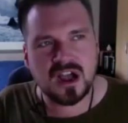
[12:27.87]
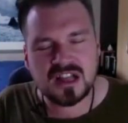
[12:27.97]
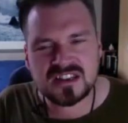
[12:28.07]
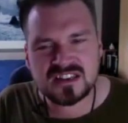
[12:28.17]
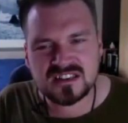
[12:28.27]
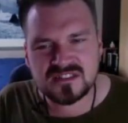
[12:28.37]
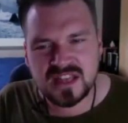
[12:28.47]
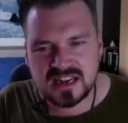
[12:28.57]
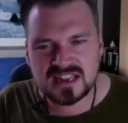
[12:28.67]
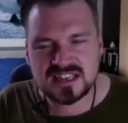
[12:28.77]
And
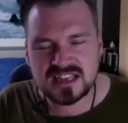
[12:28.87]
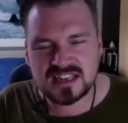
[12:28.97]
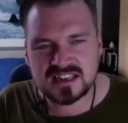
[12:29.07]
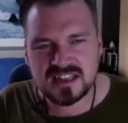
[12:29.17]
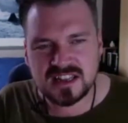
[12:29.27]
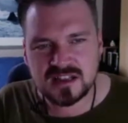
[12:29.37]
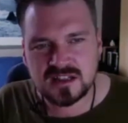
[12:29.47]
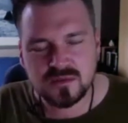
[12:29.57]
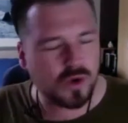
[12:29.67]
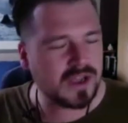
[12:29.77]
then I said,
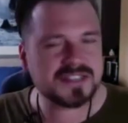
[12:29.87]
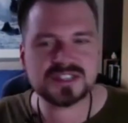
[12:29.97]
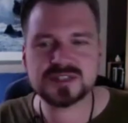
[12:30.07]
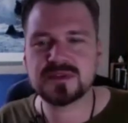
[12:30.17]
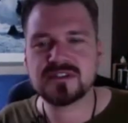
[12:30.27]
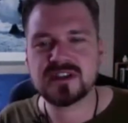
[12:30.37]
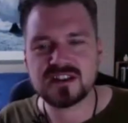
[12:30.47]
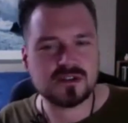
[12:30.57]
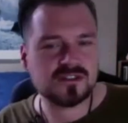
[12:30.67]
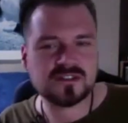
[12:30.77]
what is a spirit?
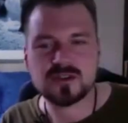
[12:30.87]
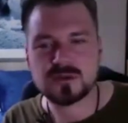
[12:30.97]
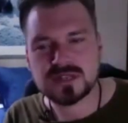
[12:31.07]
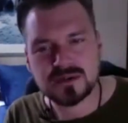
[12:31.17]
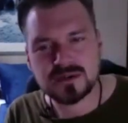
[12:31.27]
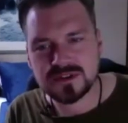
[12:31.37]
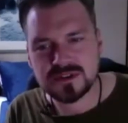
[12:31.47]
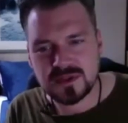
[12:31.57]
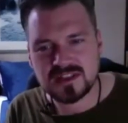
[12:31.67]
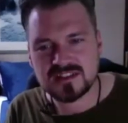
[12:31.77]
I don't even know what that
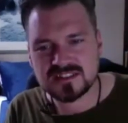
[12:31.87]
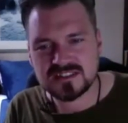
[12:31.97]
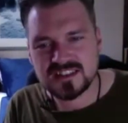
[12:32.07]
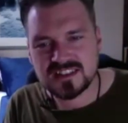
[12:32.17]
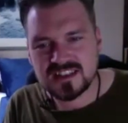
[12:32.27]
word means.